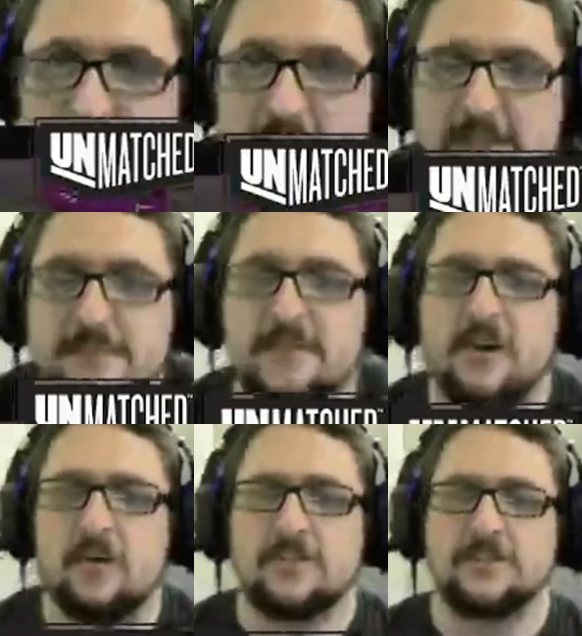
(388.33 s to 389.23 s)
Yeah,
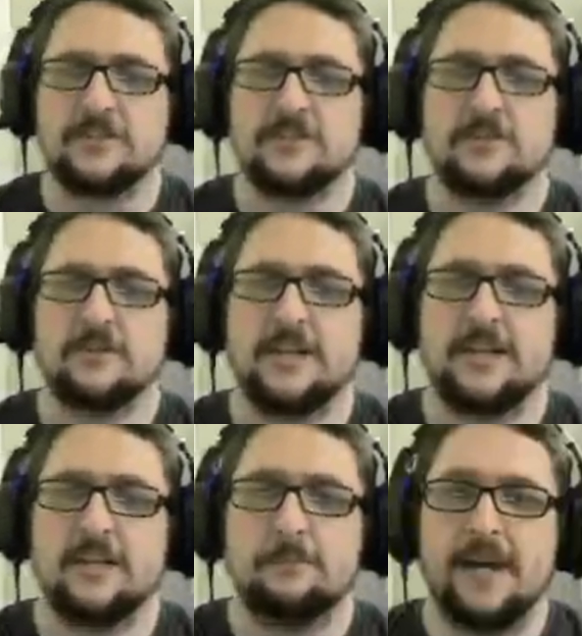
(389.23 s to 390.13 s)
the art's just so
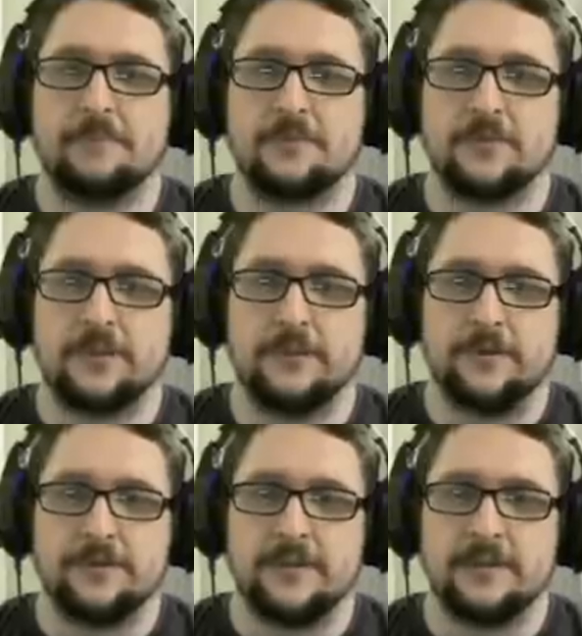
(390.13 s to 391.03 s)
great and the maps are really
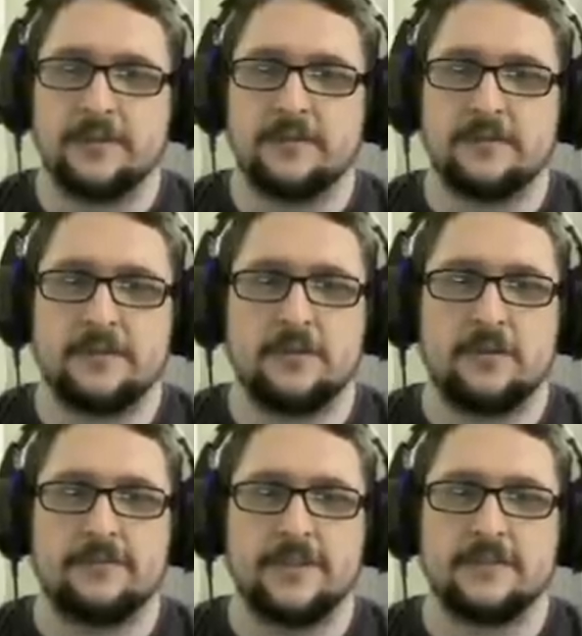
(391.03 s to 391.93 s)
worth it. They're
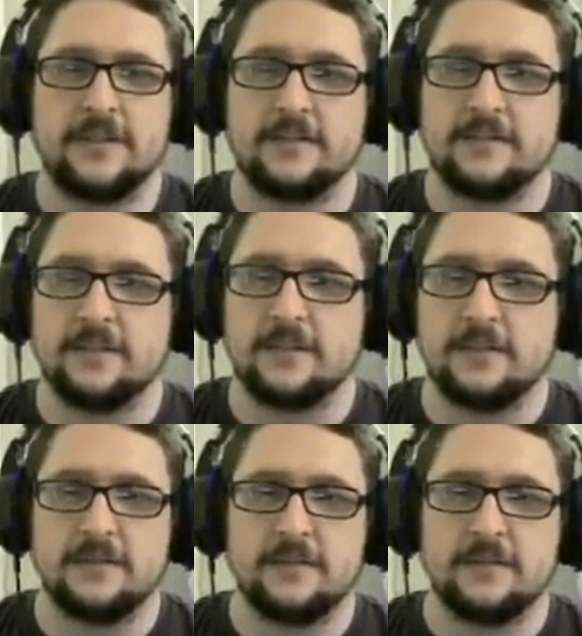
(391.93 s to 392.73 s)
all fantastic.